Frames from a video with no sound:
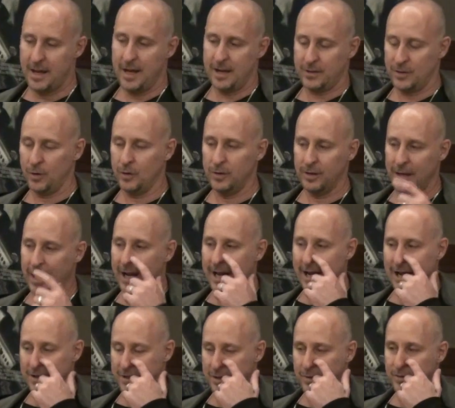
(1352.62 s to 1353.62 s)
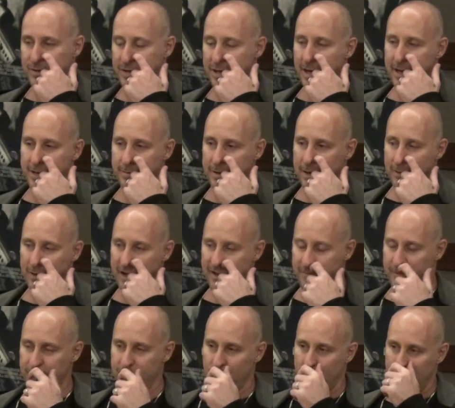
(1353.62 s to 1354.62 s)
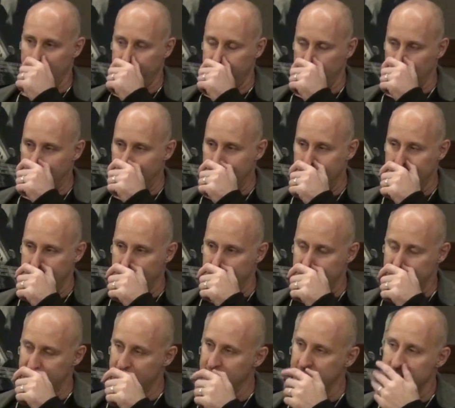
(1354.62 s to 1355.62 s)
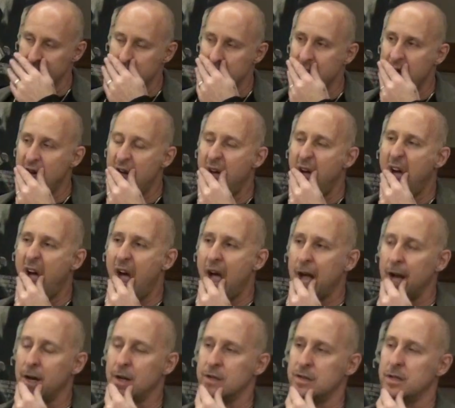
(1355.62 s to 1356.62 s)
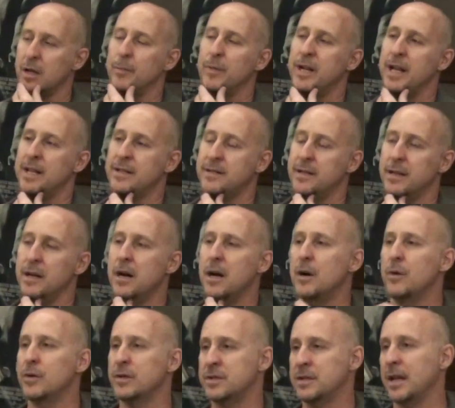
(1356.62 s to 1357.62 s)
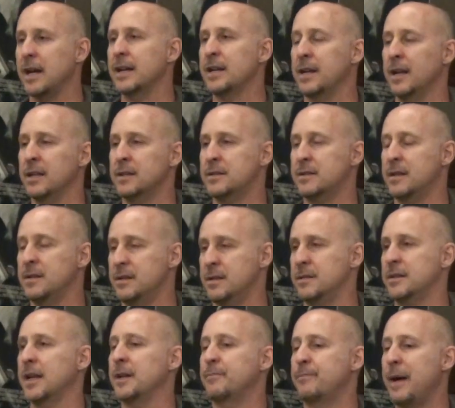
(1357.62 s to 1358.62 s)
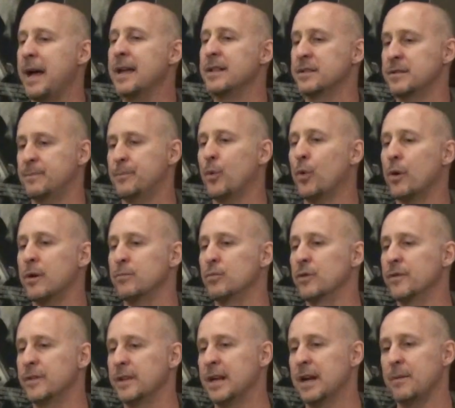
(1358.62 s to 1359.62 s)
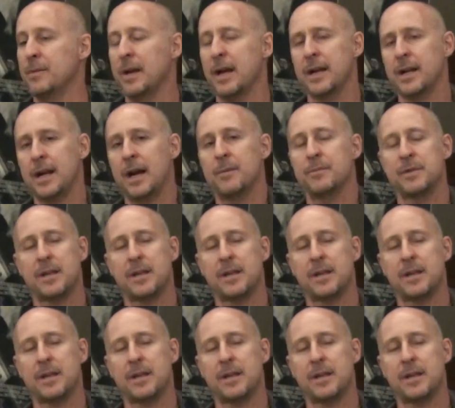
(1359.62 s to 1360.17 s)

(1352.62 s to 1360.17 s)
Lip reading: Yeah, totally. I actually was saying to my wife before I flew out here, I said, because someone had said, oh, this is like Ben's Bourne movie, and I'm like,